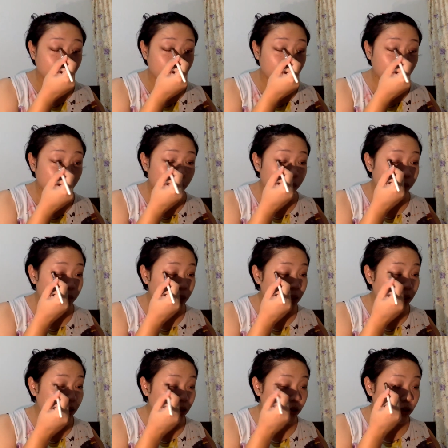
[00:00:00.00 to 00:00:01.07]
But for me,
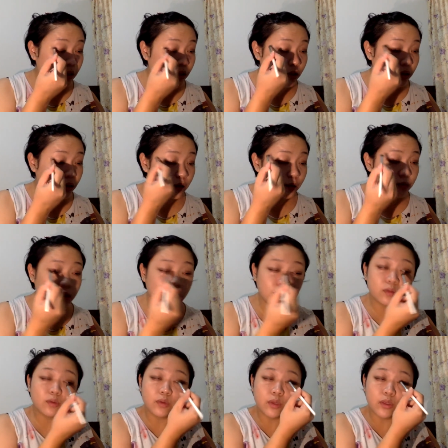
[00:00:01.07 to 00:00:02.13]
I'm
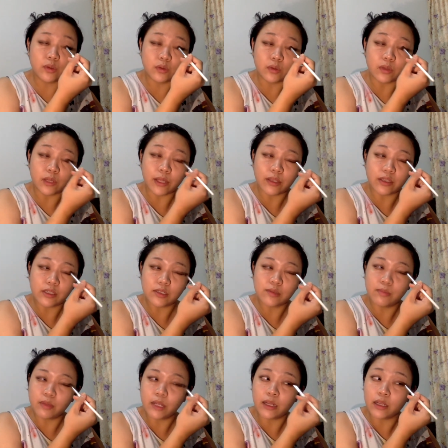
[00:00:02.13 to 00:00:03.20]
just going to like
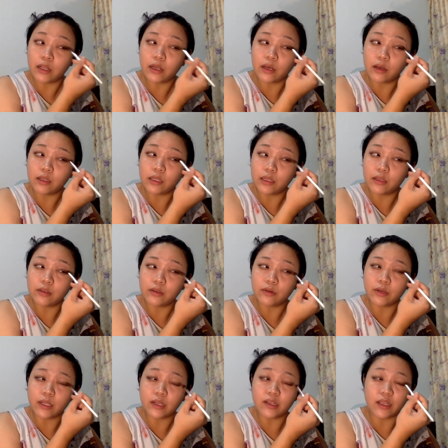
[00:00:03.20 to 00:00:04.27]
just blend it out a
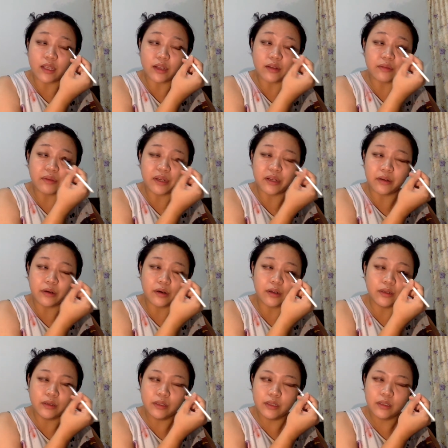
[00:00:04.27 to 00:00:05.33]
little at the end, but
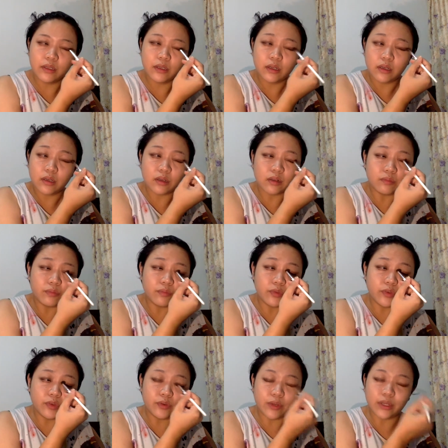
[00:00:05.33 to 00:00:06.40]
not
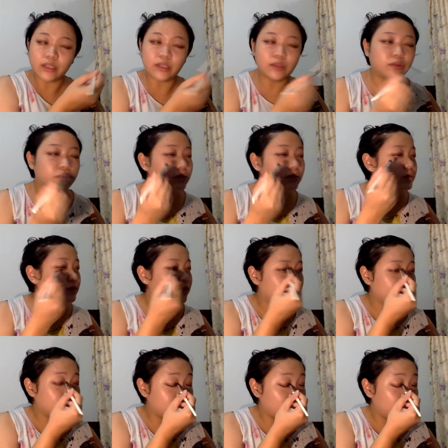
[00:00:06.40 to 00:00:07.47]
do anything too
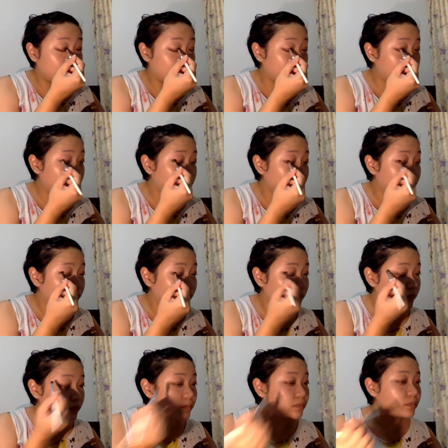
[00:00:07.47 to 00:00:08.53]
drastic.
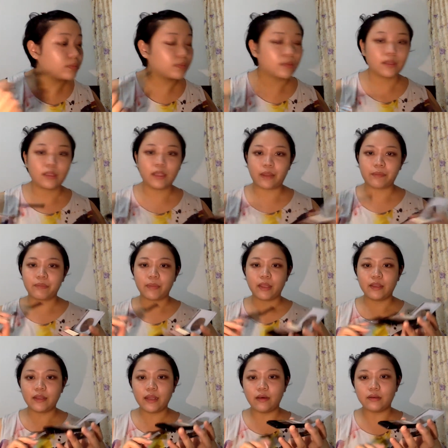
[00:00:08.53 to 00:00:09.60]
Okay,
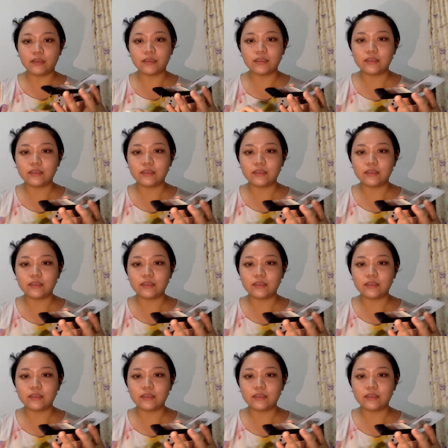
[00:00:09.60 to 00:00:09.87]
now